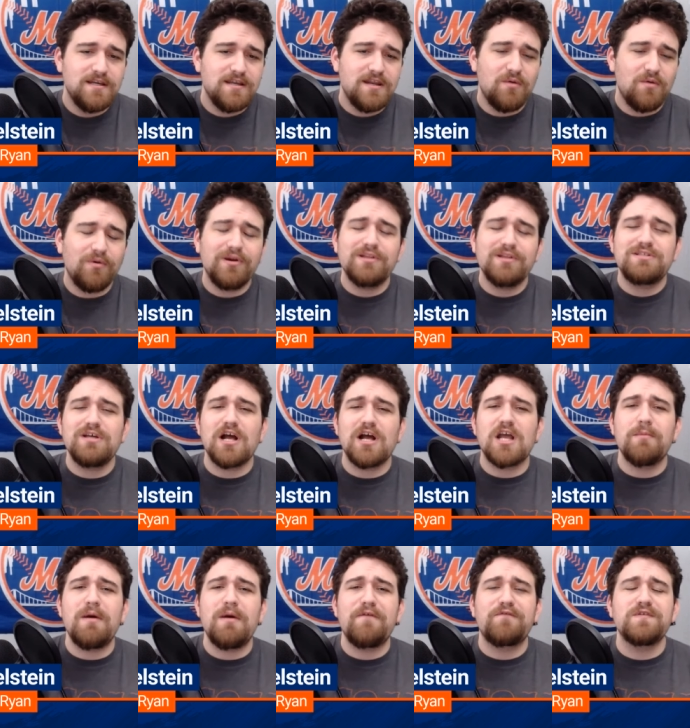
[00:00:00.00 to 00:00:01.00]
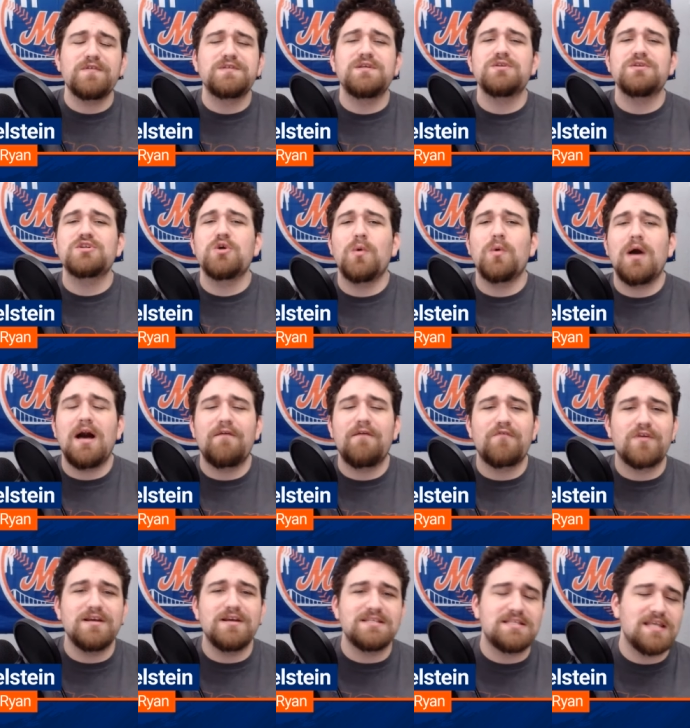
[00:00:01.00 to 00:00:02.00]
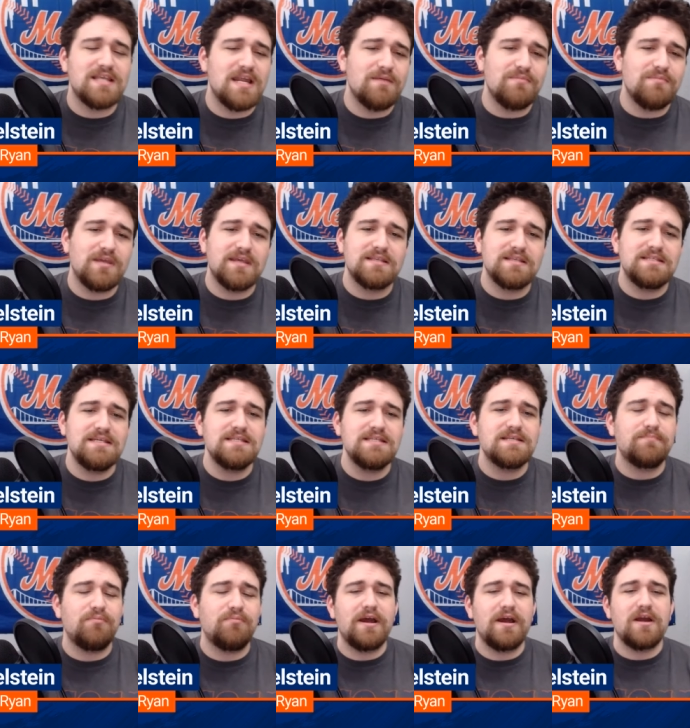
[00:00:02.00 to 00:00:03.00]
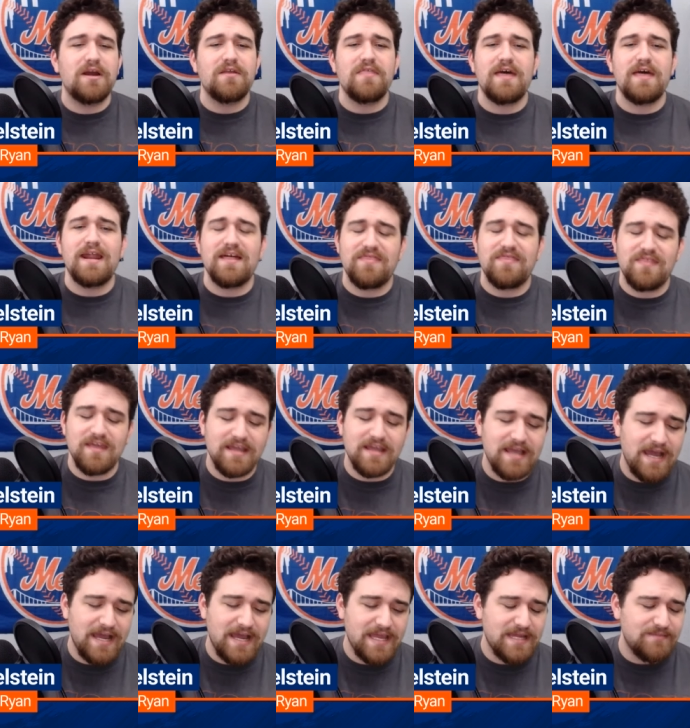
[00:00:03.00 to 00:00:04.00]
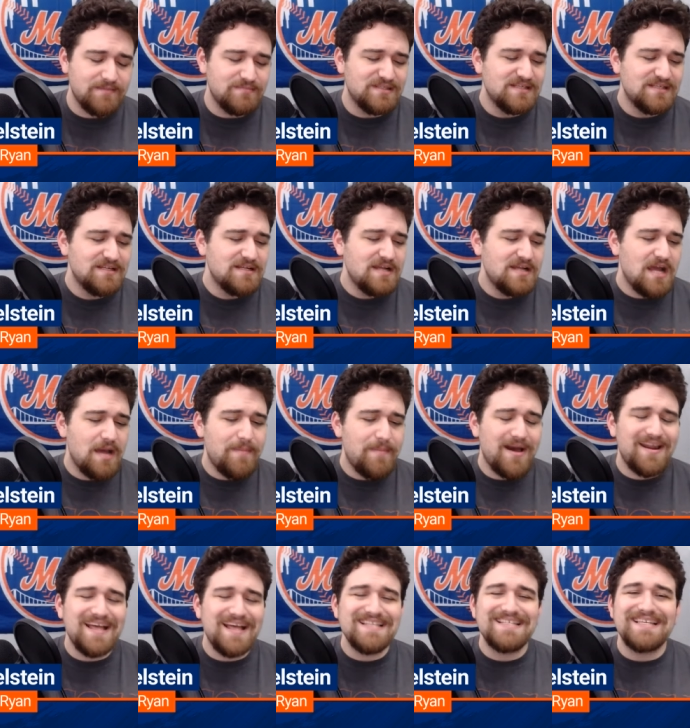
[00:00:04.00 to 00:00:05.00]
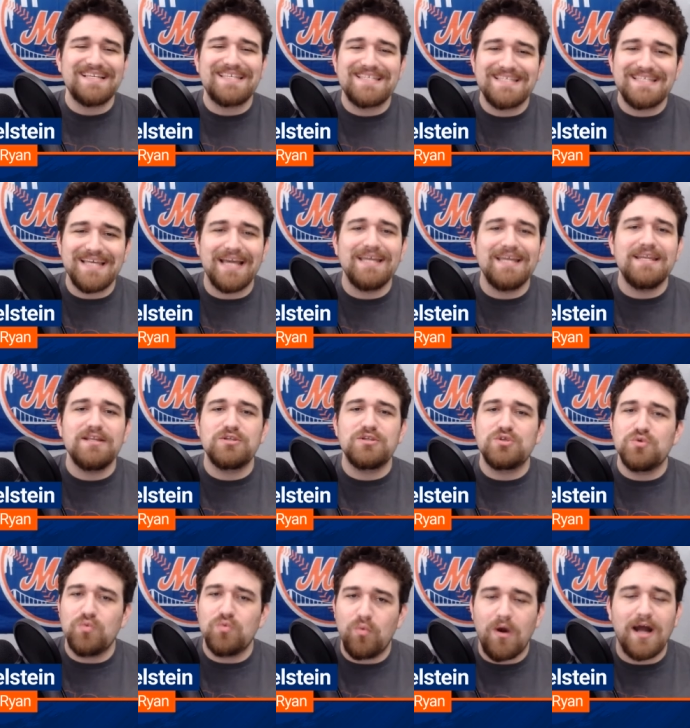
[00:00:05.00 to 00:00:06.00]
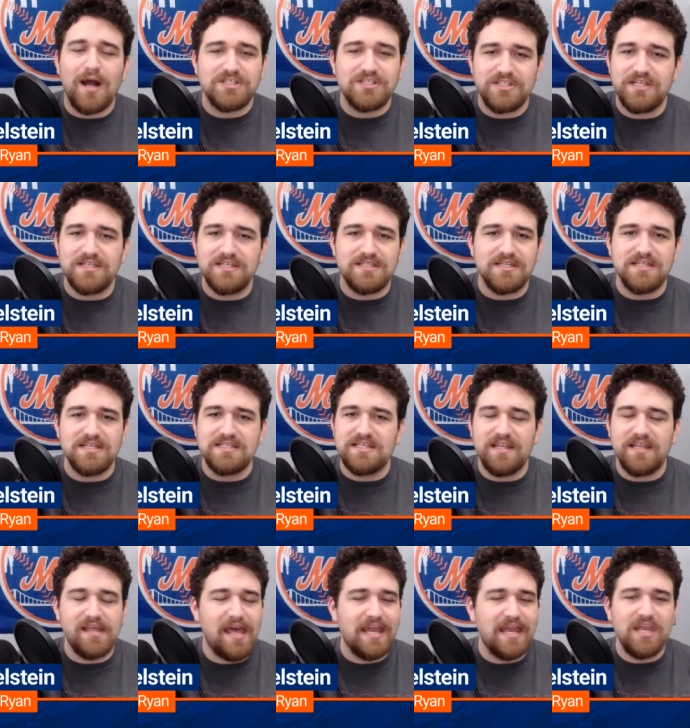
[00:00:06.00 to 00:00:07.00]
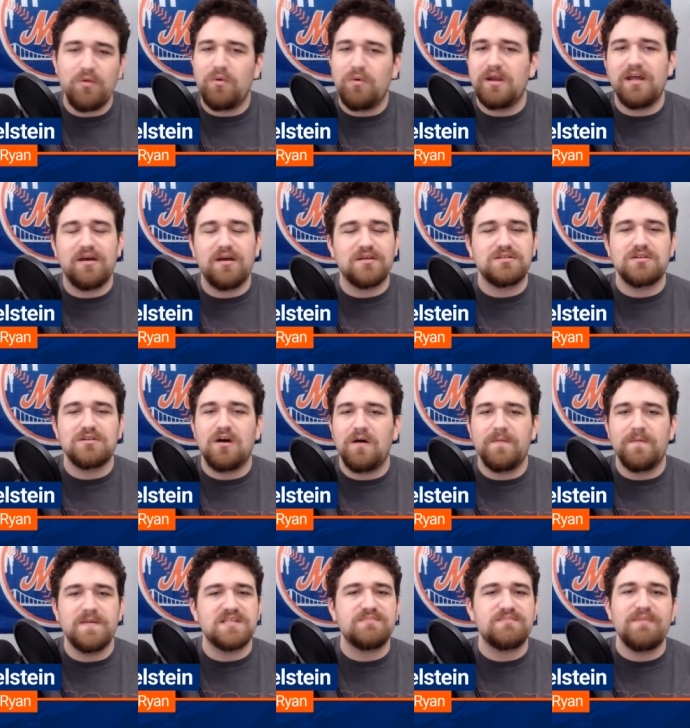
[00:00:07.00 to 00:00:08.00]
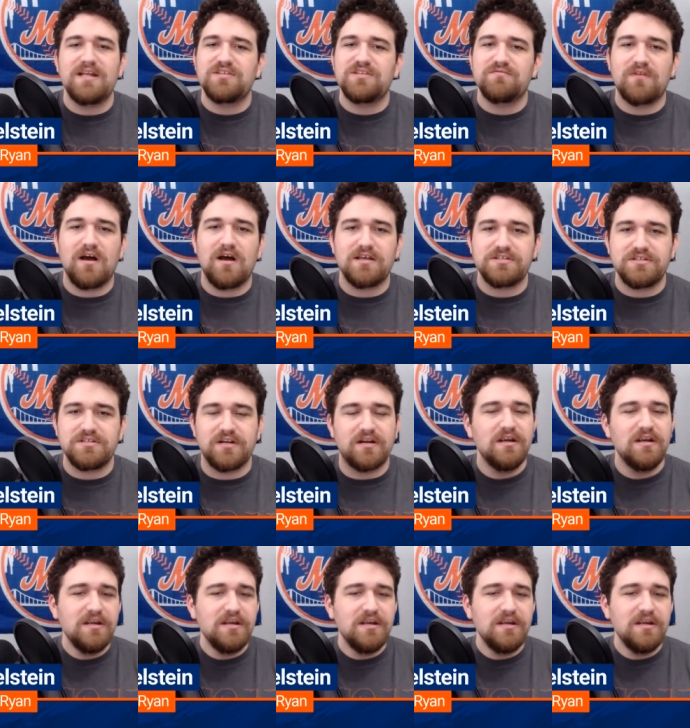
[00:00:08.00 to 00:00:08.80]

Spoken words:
And we're going to talk about Francisco Alvarez today because he's a player that I think I am about as excited to watch this season than anyone else on this Mets roster.